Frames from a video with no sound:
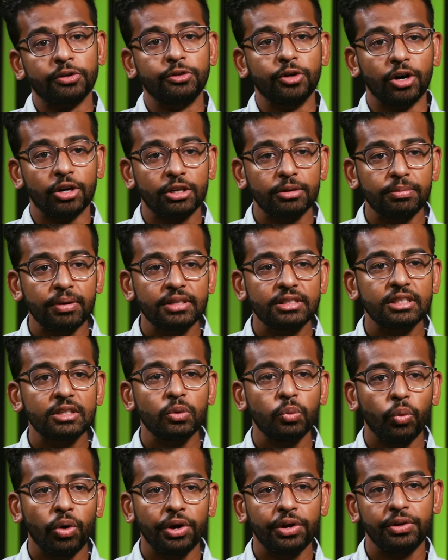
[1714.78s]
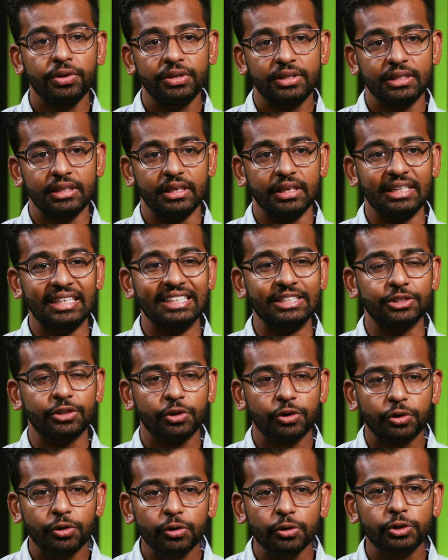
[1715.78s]
Documenting what you did is
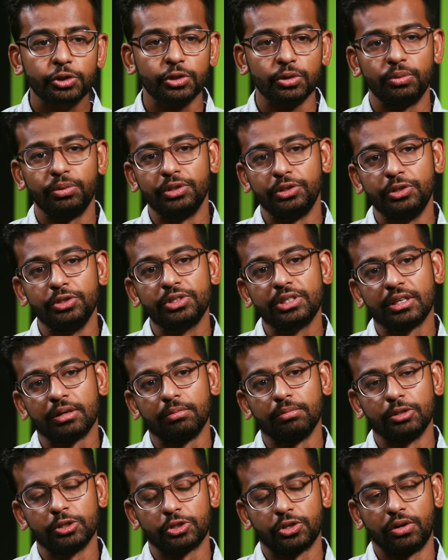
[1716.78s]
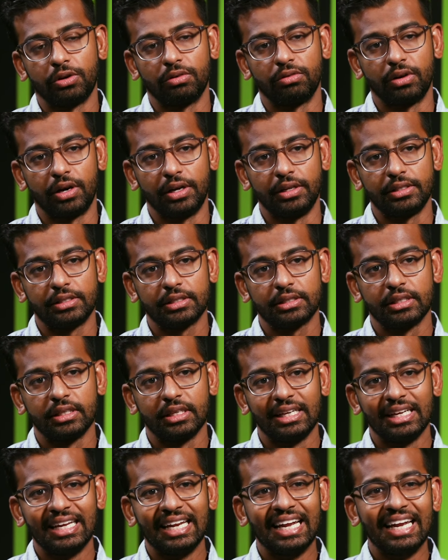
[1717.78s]
crucial when using administrator rights.
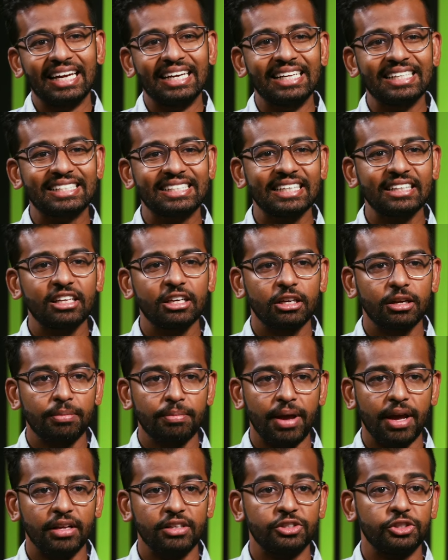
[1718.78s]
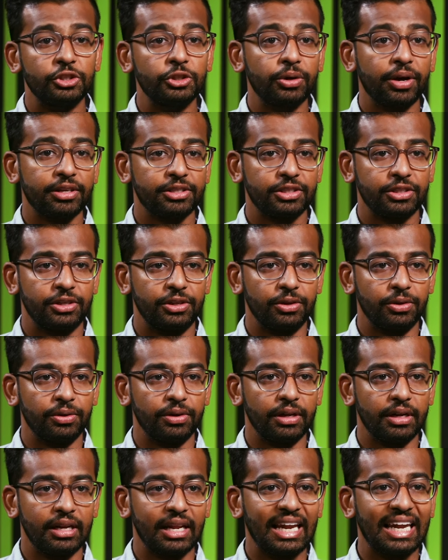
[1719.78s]
Listing the commands you
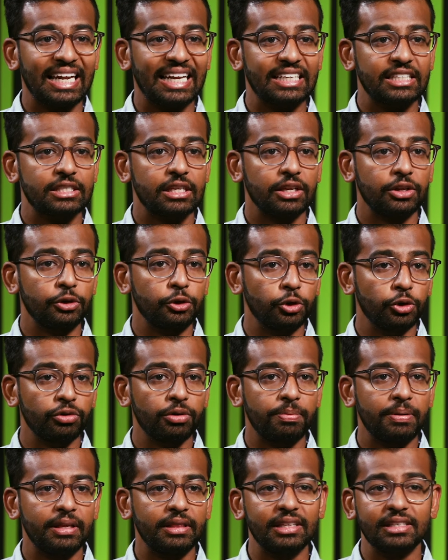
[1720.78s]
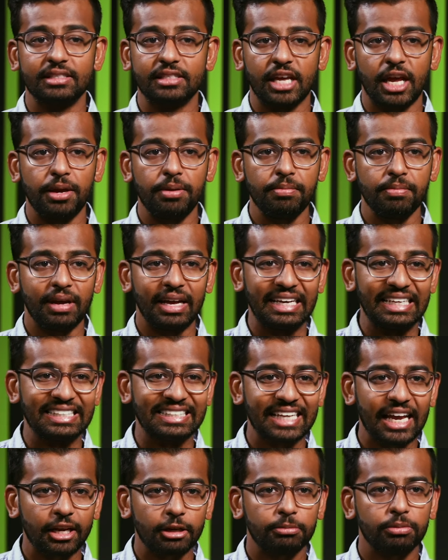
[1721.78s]
executed lets you repeat the same
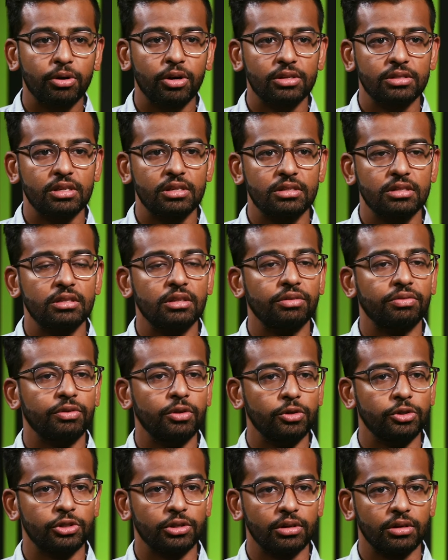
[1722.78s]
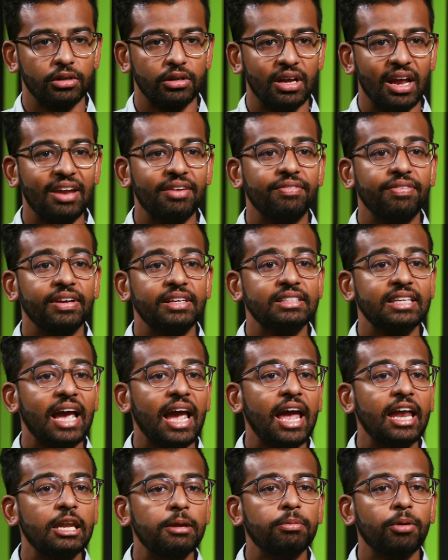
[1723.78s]
exact process in the future and fix
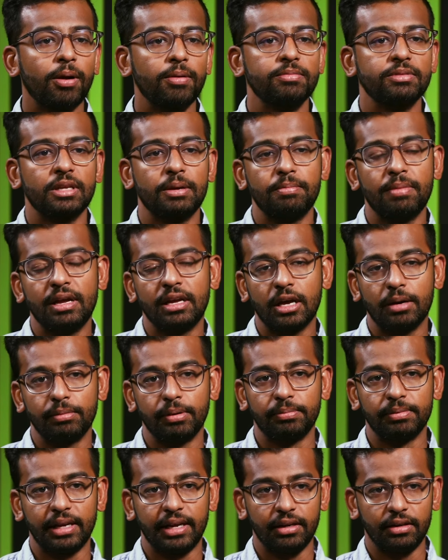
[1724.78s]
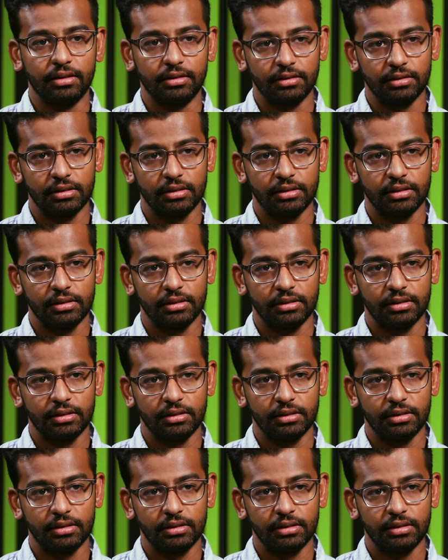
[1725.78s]
any problems that may come up later.